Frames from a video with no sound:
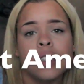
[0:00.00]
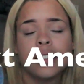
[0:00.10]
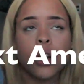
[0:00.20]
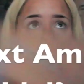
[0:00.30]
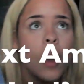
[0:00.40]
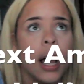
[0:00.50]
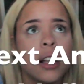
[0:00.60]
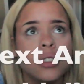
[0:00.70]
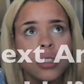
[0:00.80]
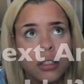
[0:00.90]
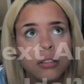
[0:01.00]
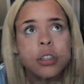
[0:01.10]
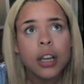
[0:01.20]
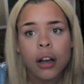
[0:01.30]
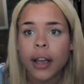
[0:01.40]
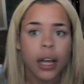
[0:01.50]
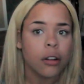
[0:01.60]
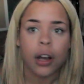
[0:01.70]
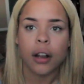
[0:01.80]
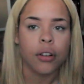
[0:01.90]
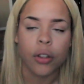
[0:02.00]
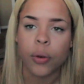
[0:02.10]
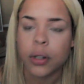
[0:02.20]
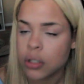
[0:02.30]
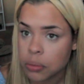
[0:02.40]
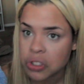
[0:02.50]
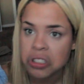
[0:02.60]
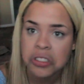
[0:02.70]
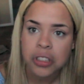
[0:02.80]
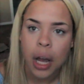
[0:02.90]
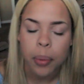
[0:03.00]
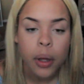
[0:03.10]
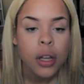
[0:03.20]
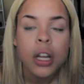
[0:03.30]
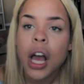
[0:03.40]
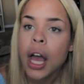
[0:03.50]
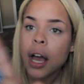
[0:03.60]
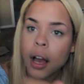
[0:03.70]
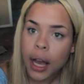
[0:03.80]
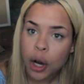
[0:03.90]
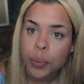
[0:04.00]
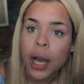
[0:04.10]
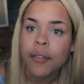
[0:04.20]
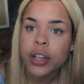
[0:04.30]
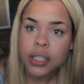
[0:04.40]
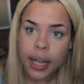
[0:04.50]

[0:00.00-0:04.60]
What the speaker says: so I don't get... Okay, I don't know the words, so I'm just gonna stop. I hope you have a good